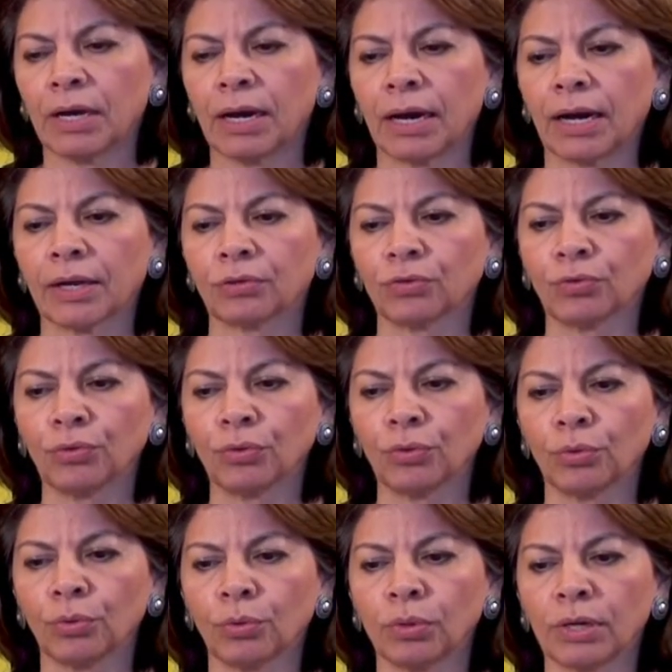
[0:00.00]
uh,
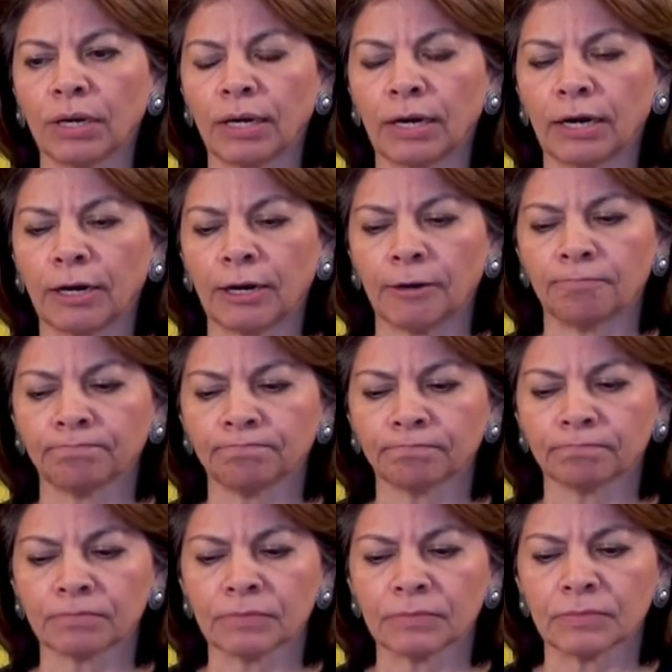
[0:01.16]
to
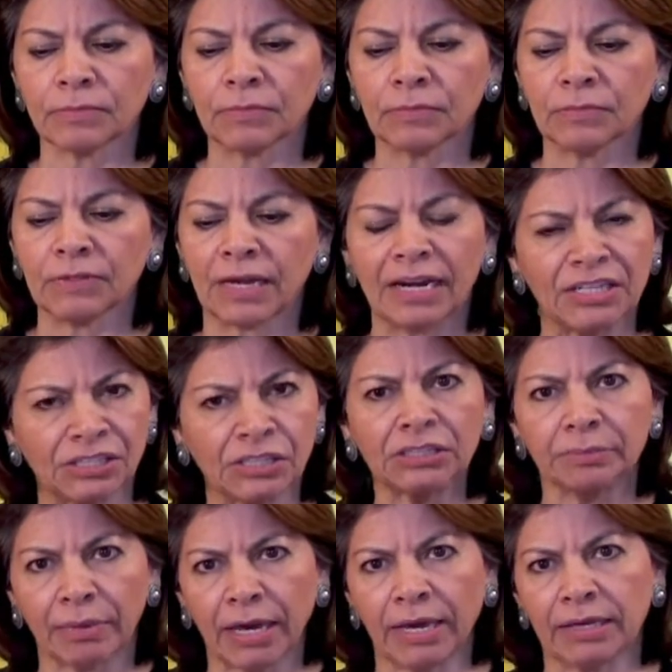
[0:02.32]
um,
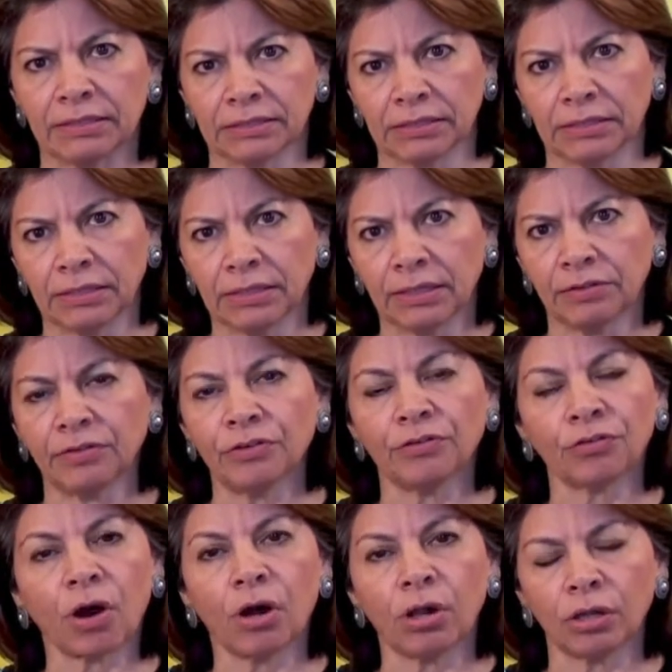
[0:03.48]
delegitimate the
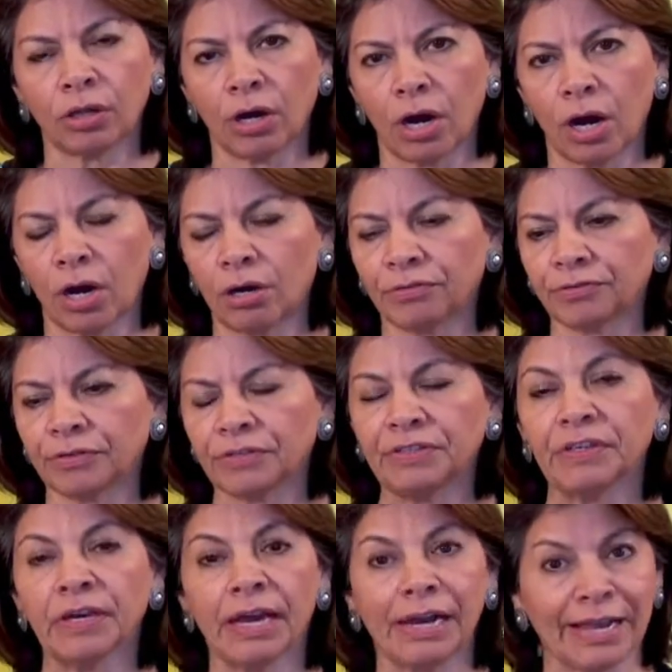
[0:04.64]
role of
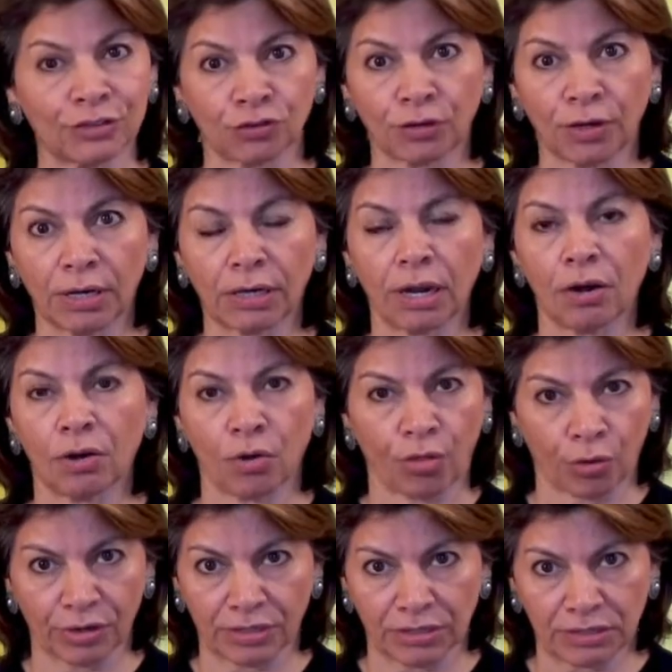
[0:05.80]
the electoral
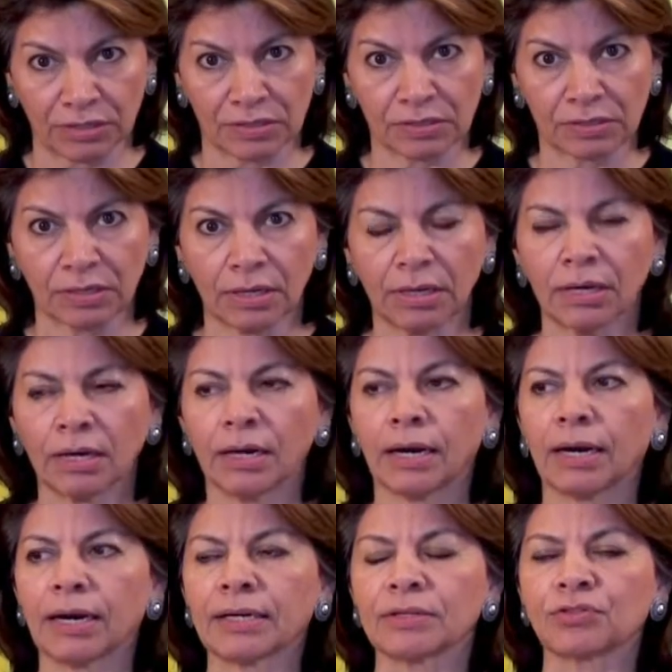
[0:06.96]
authorities,
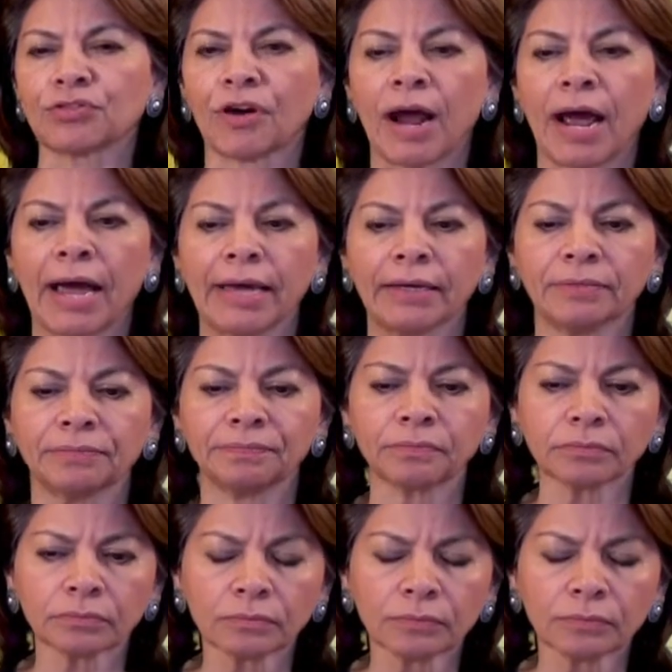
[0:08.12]
uh, trying